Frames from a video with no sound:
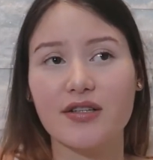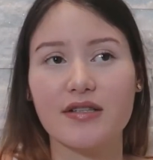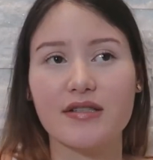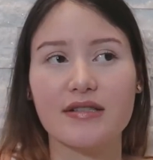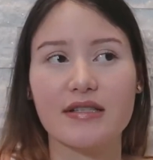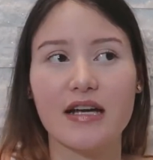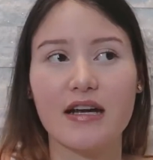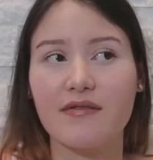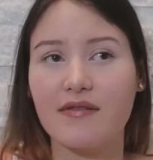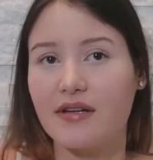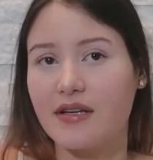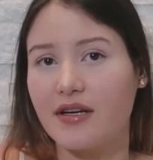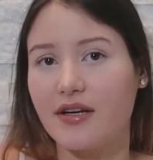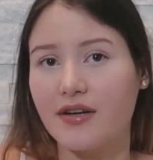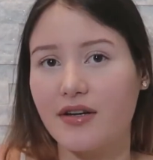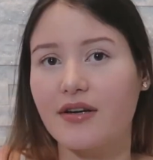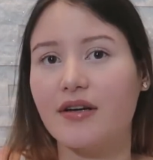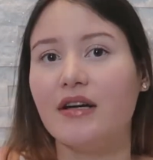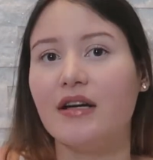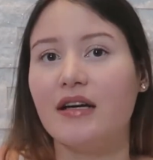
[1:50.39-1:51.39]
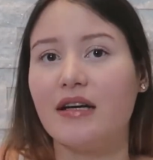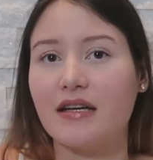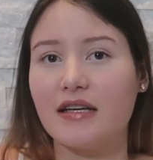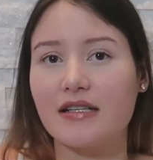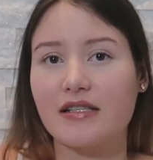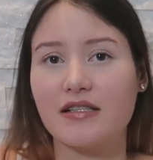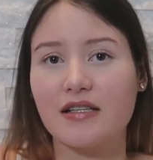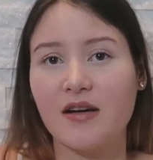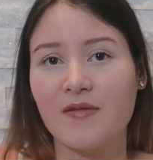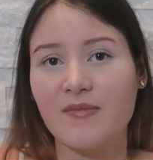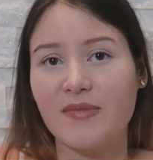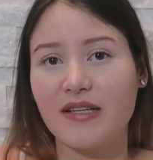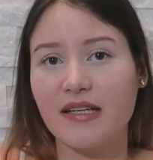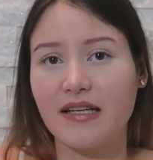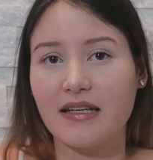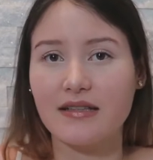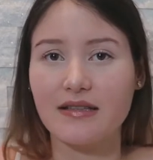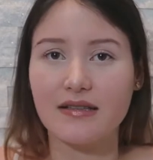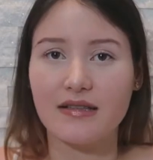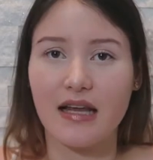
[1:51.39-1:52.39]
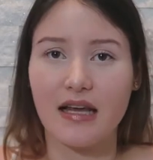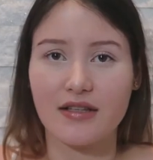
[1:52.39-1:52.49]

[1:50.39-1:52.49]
because every year his company